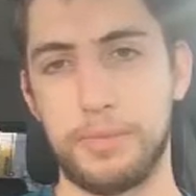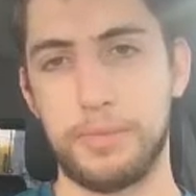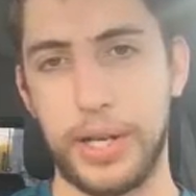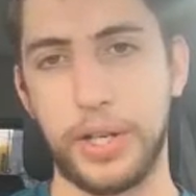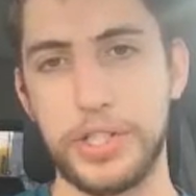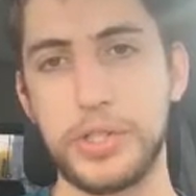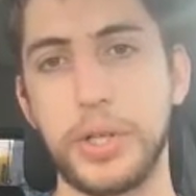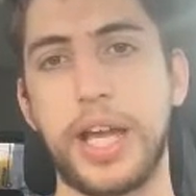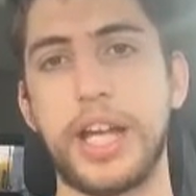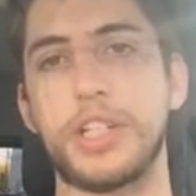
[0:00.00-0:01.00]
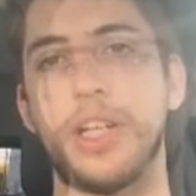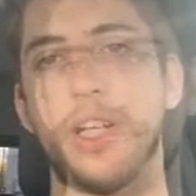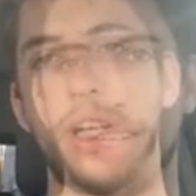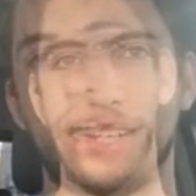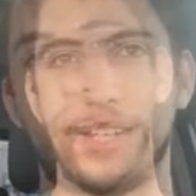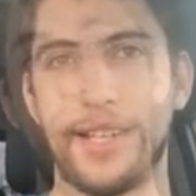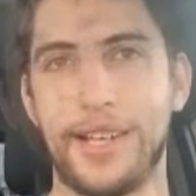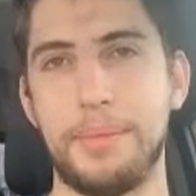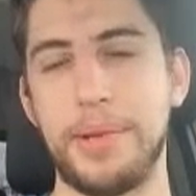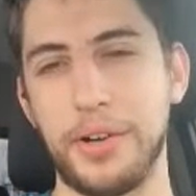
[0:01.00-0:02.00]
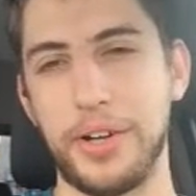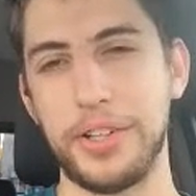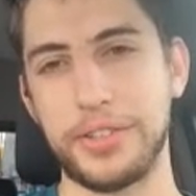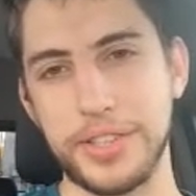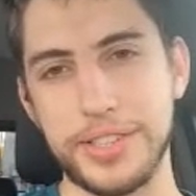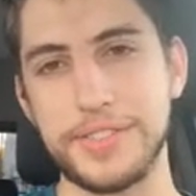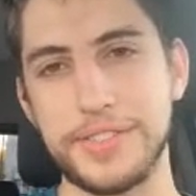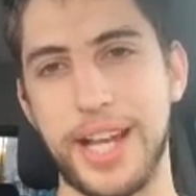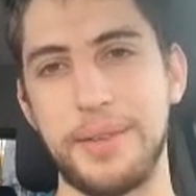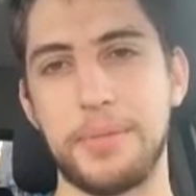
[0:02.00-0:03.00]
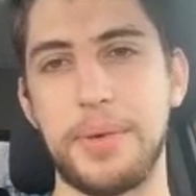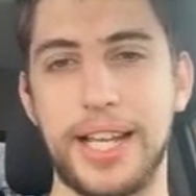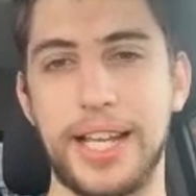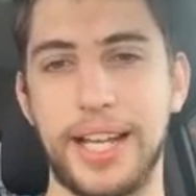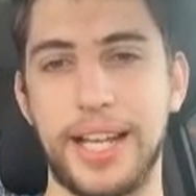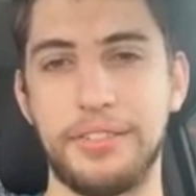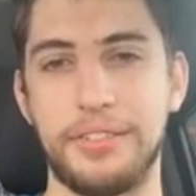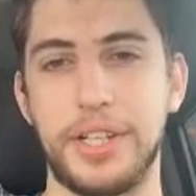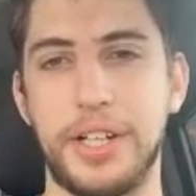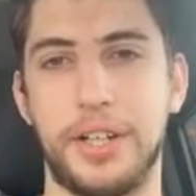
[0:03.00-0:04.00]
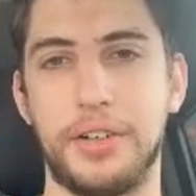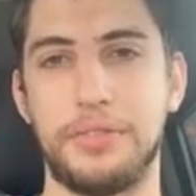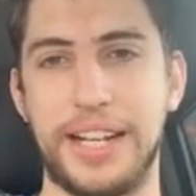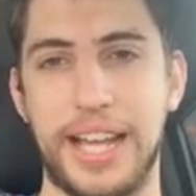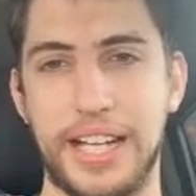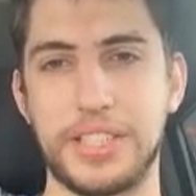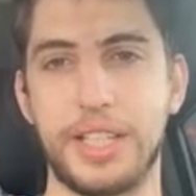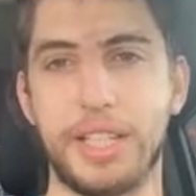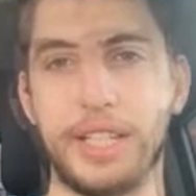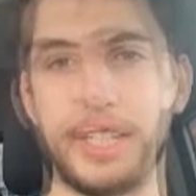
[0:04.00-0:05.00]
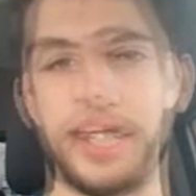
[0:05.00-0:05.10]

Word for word: my own education. I've been going through a tough time in my life, you know, financially.